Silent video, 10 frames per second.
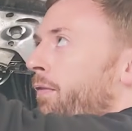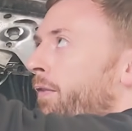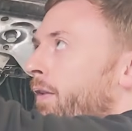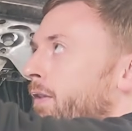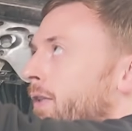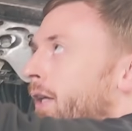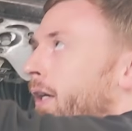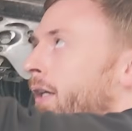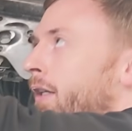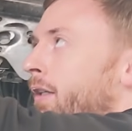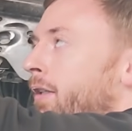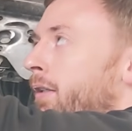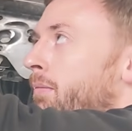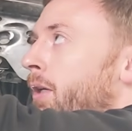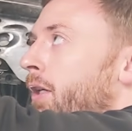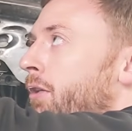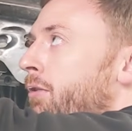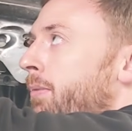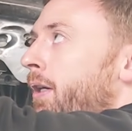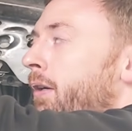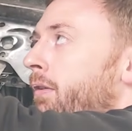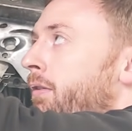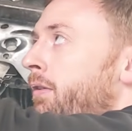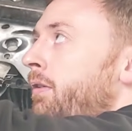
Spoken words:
feels like it might come out.